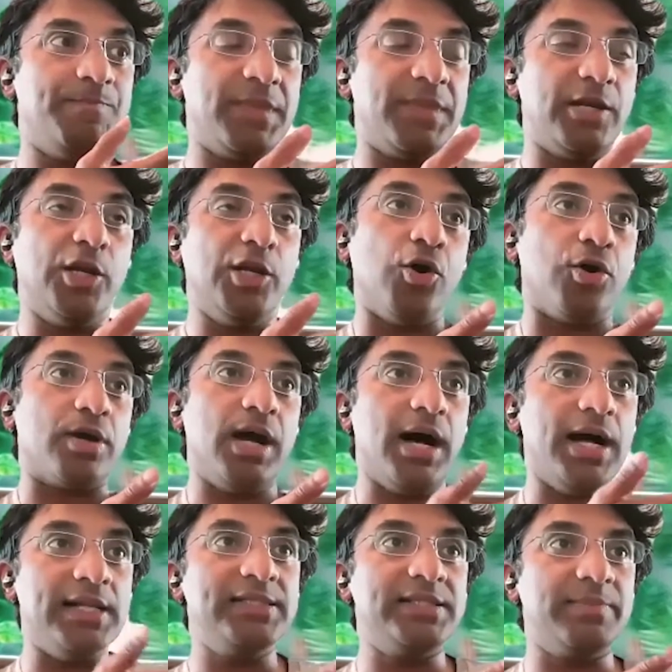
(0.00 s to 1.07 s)
look,
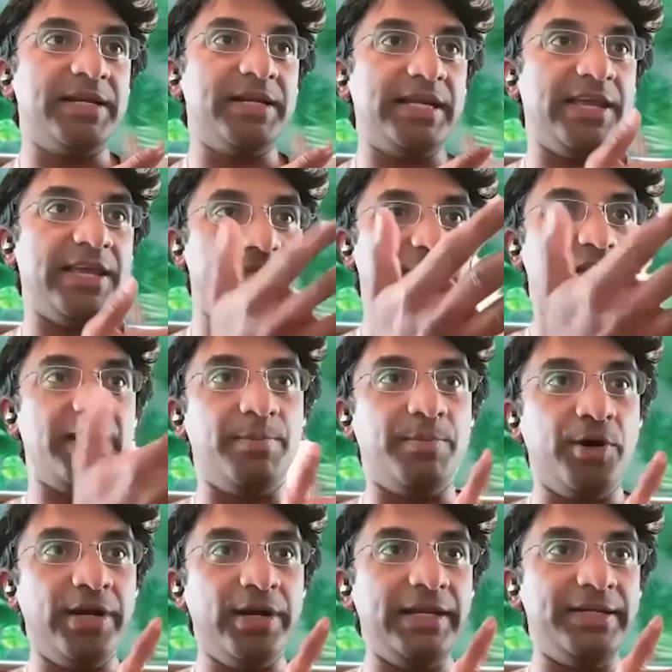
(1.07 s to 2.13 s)
ultimately, if you kind of
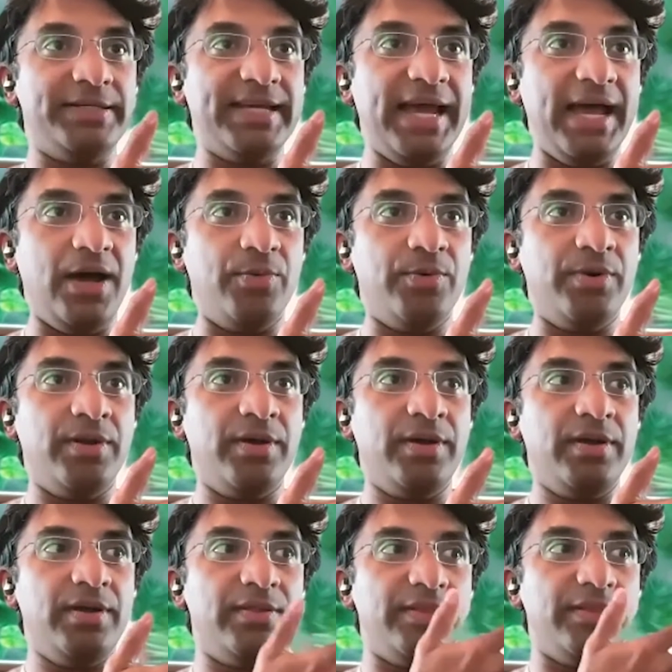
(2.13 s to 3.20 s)
boil it down,
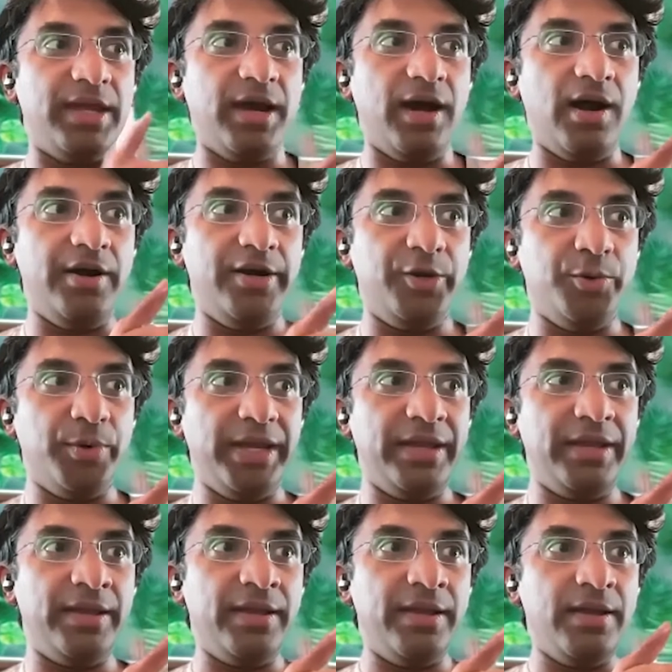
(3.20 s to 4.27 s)
they are doing